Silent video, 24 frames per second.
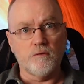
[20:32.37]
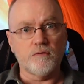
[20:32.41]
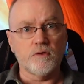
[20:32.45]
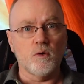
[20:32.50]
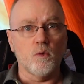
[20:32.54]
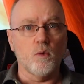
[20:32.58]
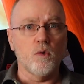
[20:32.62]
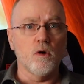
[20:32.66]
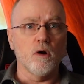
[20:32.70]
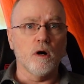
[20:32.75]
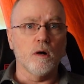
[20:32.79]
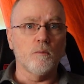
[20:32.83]
over
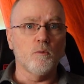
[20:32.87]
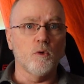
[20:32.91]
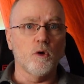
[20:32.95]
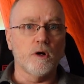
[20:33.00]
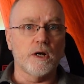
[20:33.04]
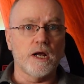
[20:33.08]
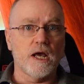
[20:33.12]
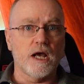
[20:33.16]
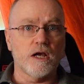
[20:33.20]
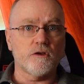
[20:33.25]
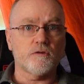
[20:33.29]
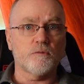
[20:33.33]
the
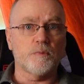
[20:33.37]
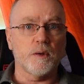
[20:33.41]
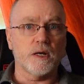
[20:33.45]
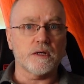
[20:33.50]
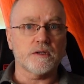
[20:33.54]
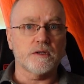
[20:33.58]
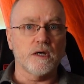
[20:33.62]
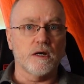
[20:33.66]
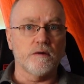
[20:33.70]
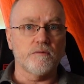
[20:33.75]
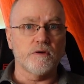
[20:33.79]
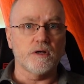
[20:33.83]
wormwood
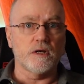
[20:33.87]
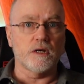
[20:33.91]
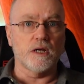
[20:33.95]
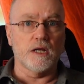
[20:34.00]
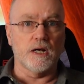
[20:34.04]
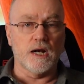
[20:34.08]
aspect of it